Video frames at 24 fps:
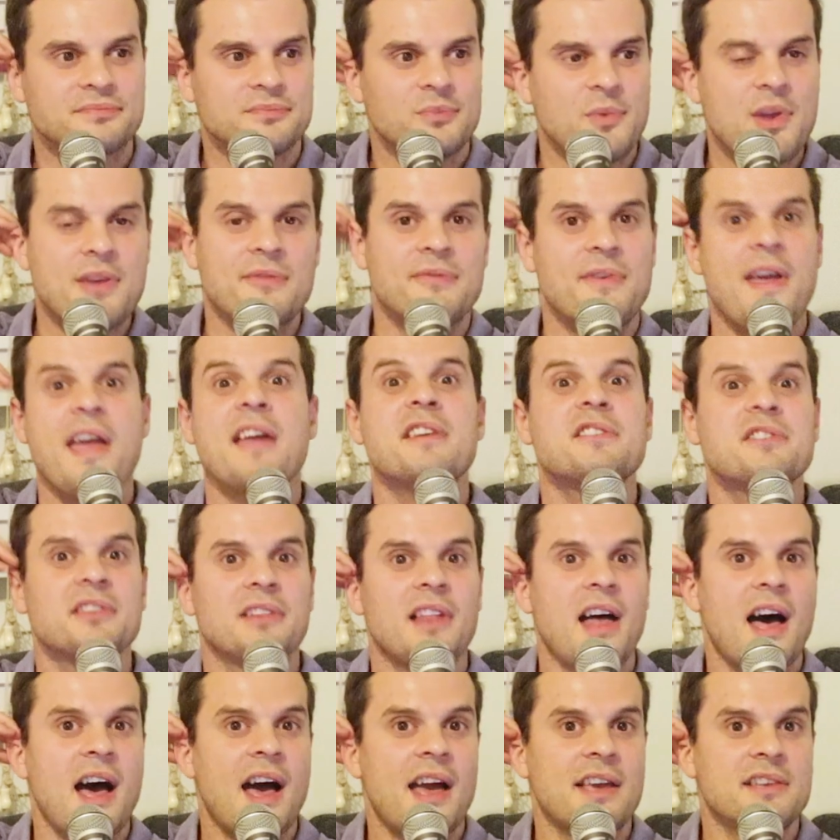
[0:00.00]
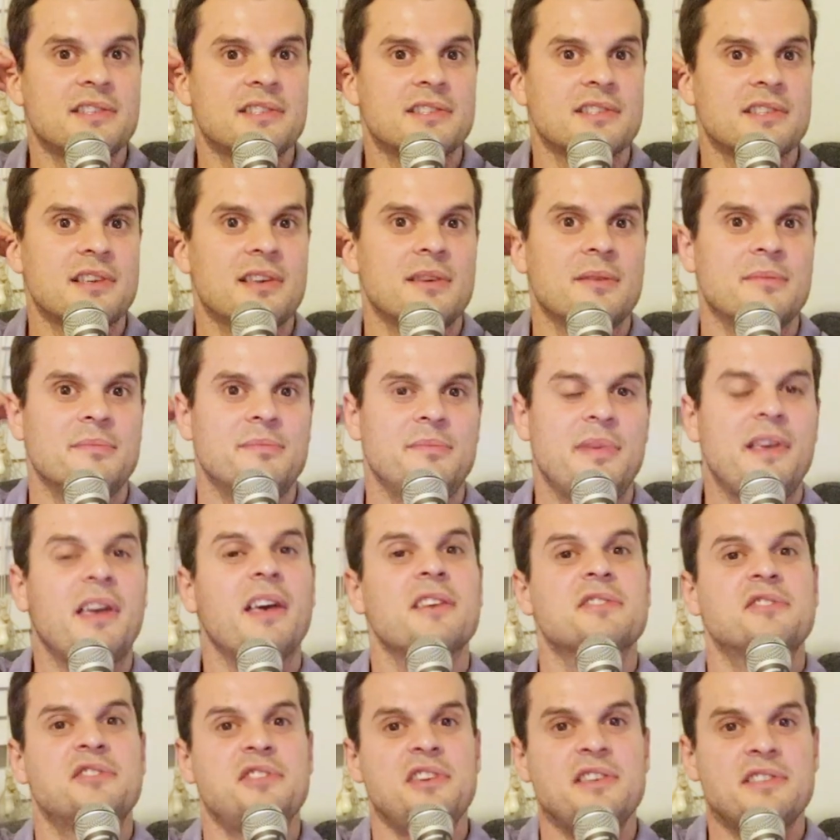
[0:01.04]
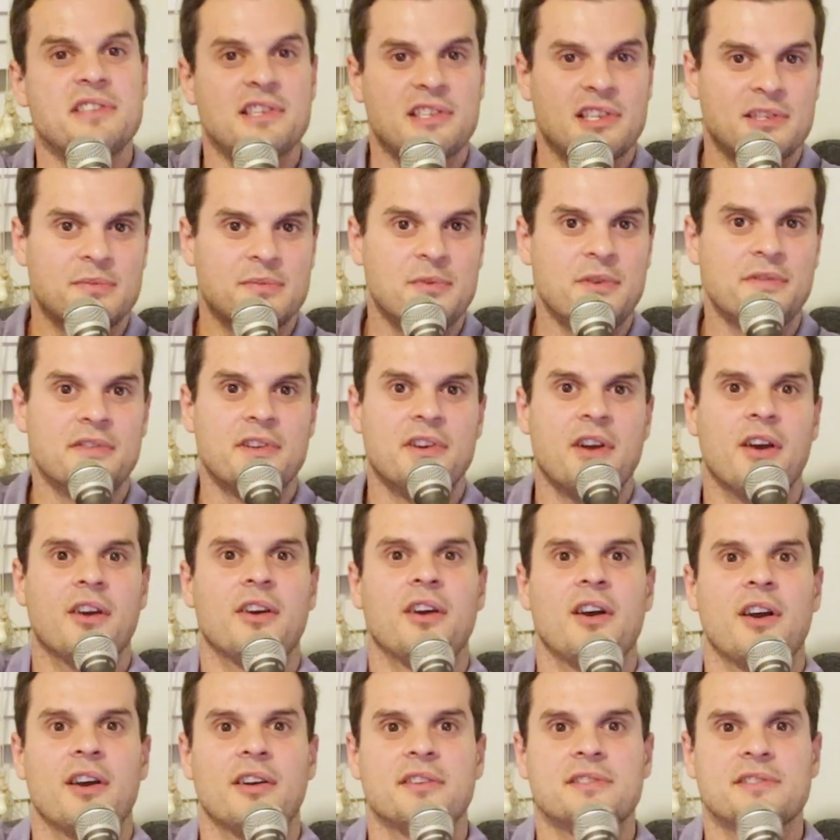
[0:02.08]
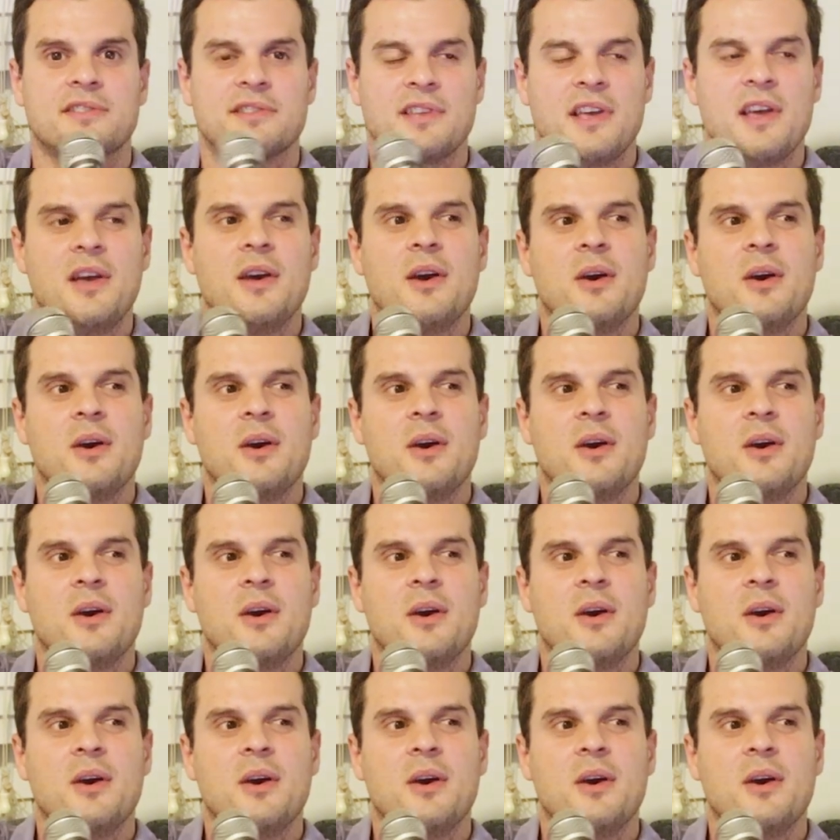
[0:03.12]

We evangelize because Jesus has moved in our hearts.